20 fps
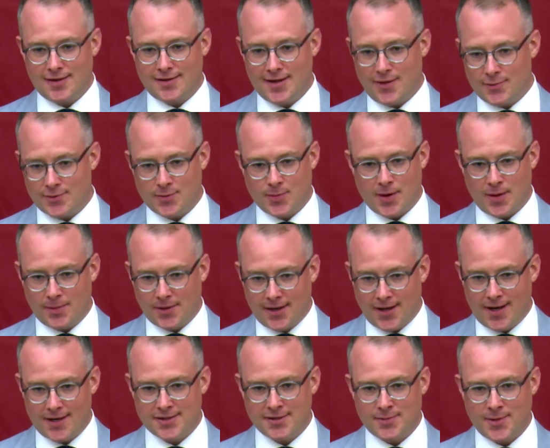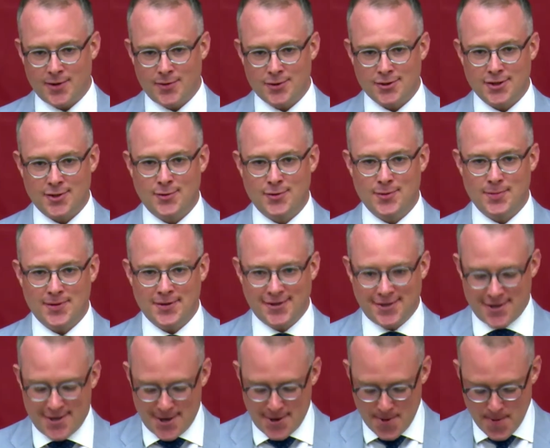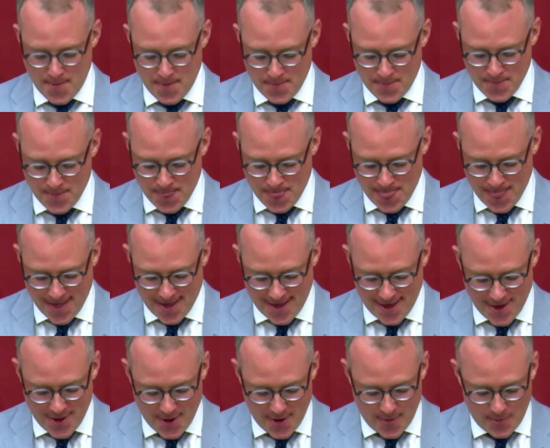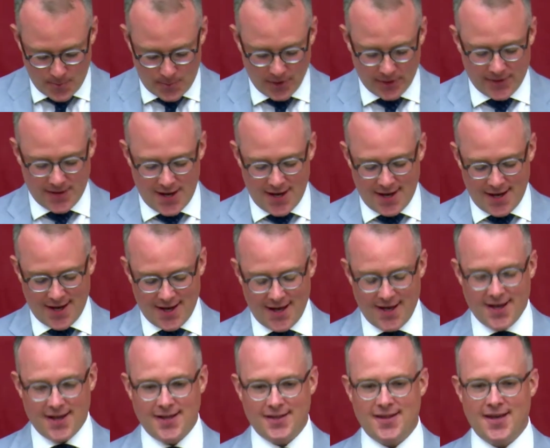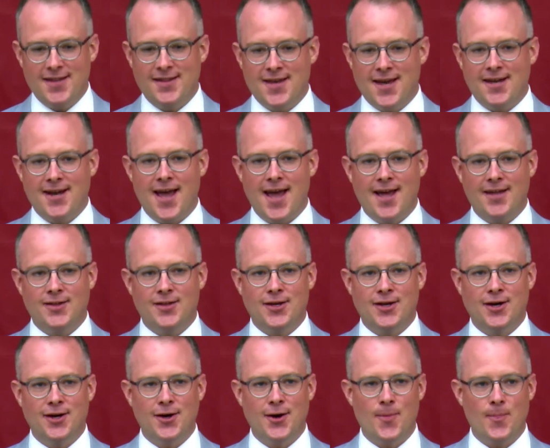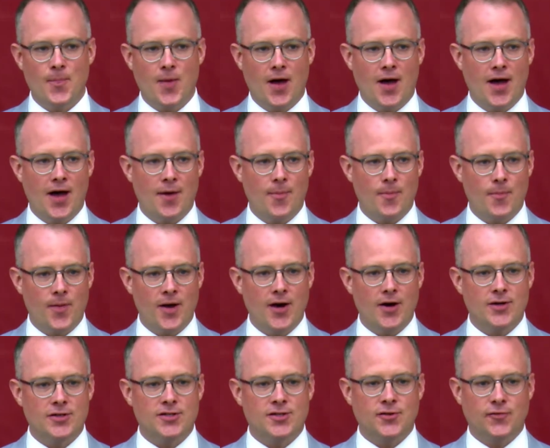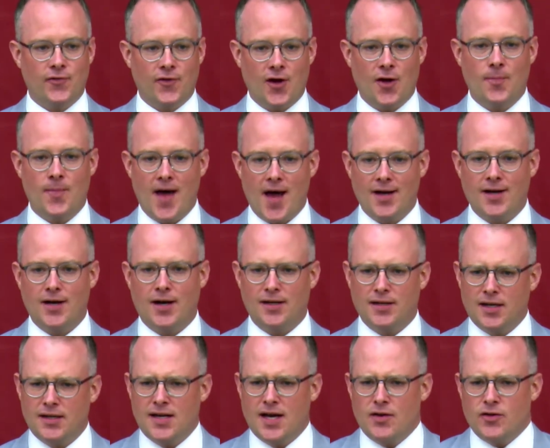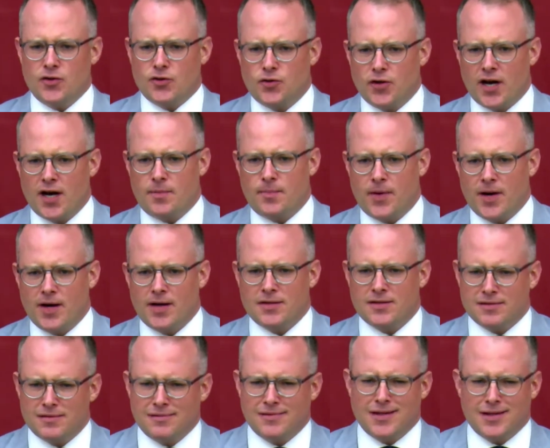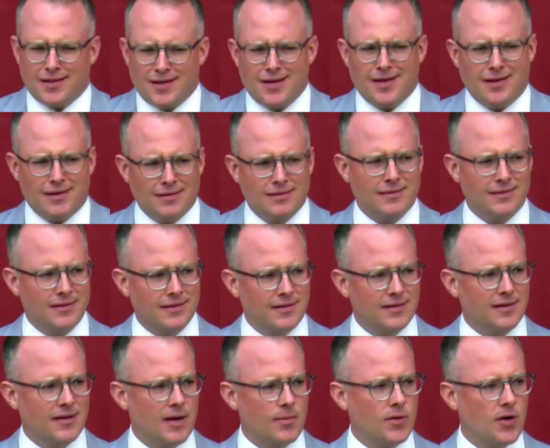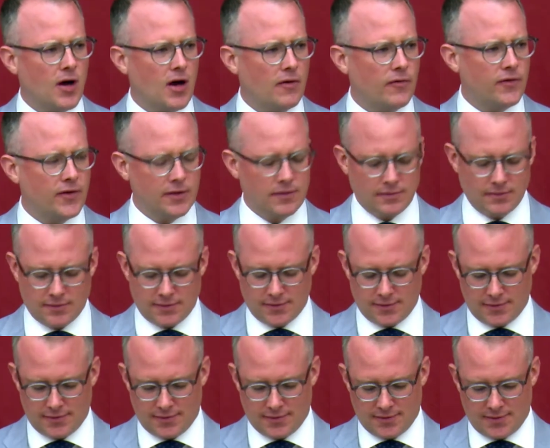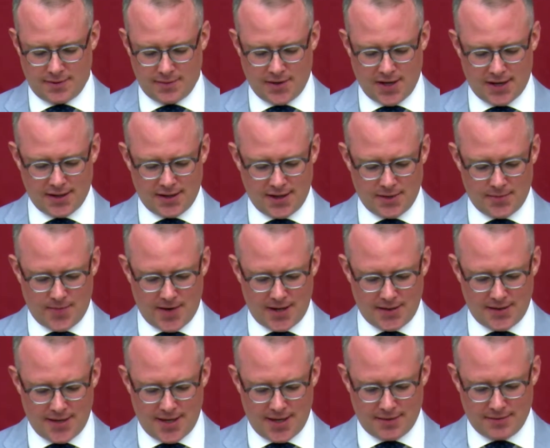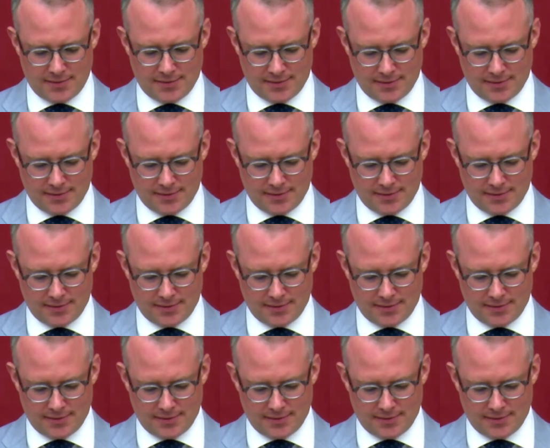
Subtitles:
That was probably awesome. I wish I would have been there. But they then had their parents to fall back on. And now they're grandparents, and they're like, yeah, I'm golfing. I'm kind of like my dad.